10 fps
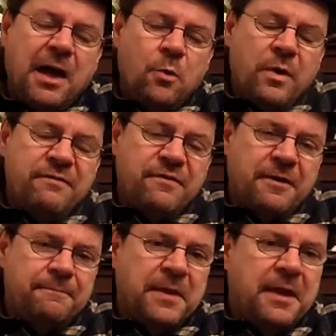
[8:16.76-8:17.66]

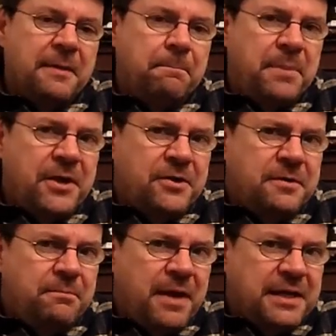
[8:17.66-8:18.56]
However, bear
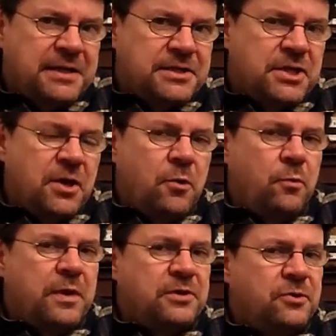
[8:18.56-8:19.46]
in mind,
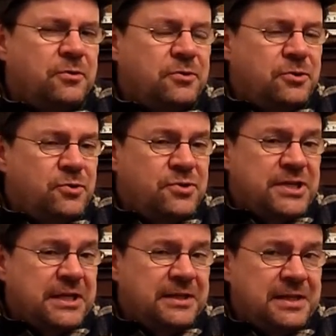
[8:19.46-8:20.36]
when you're
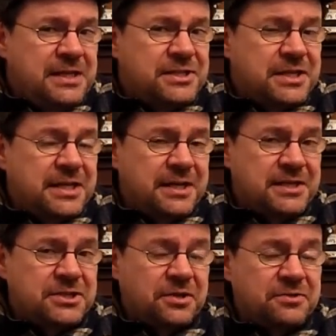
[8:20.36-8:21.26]
using these
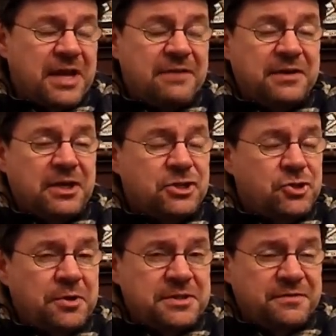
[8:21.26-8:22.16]
kits or having a
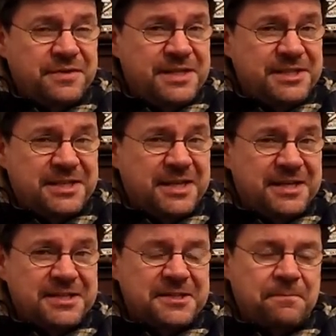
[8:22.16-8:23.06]
shot of these
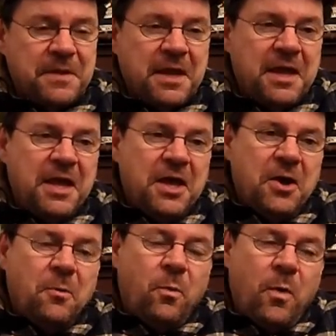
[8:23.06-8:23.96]
kits,
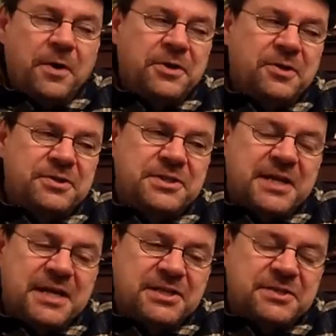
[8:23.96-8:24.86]
what you're,
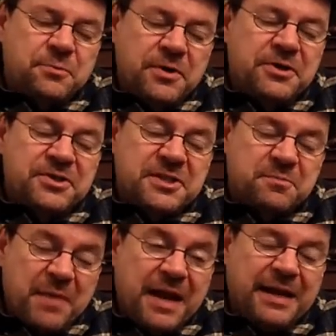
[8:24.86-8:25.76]
taste, what you're
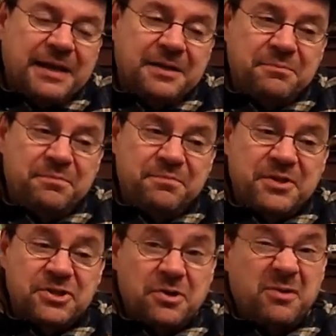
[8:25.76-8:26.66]
smelling,
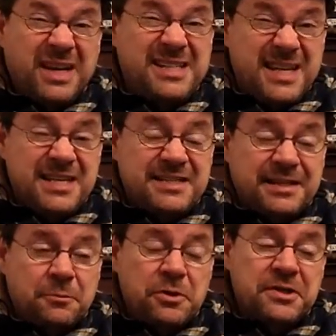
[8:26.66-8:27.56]
because you're not really
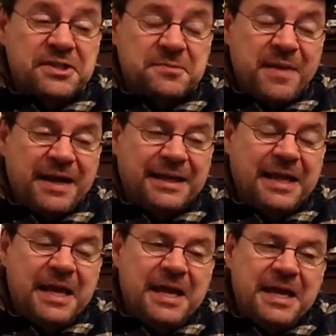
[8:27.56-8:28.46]
tasting them, what you're
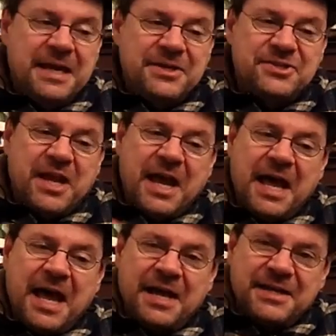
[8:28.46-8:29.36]
smelling is
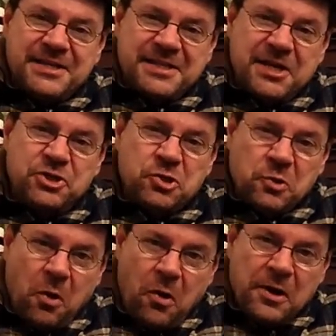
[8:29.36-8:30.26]
an
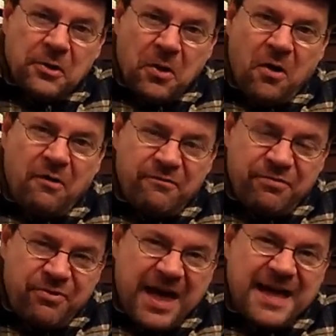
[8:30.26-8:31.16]
essential oil
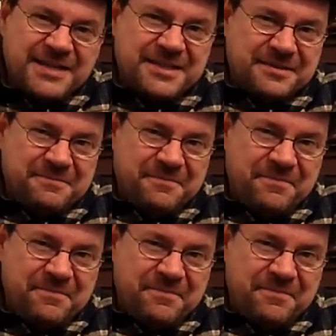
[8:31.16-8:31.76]
of that.